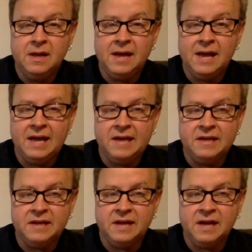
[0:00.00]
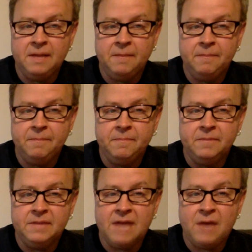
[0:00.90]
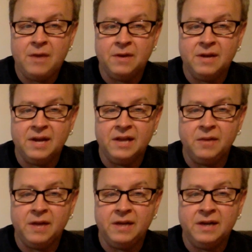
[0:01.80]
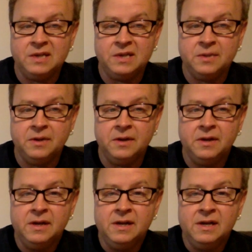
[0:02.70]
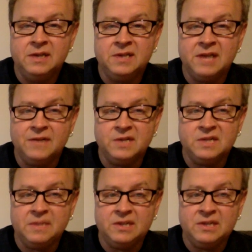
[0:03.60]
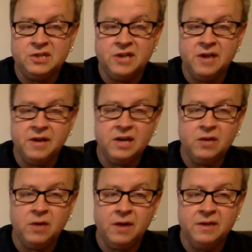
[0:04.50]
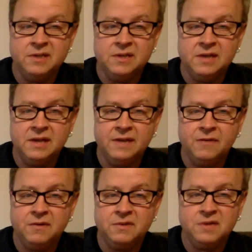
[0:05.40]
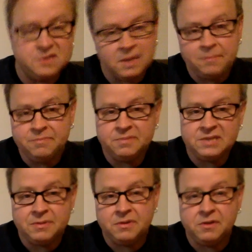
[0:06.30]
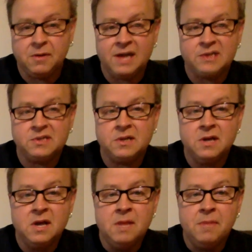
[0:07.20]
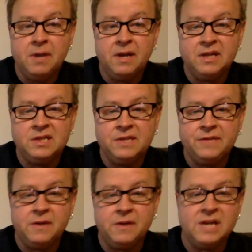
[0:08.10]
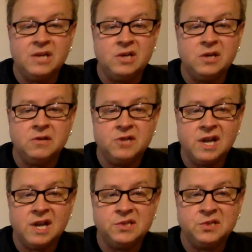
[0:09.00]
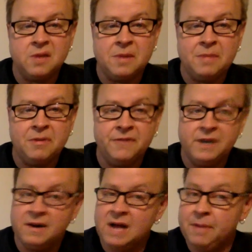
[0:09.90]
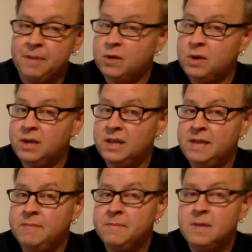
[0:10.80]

And um, that way you're getting the right customer instead of just a bunch of generic inquiries. And of course, you know, some slip through the cracks but at least if you're intentional, chances are people will figure it out pretty quickly,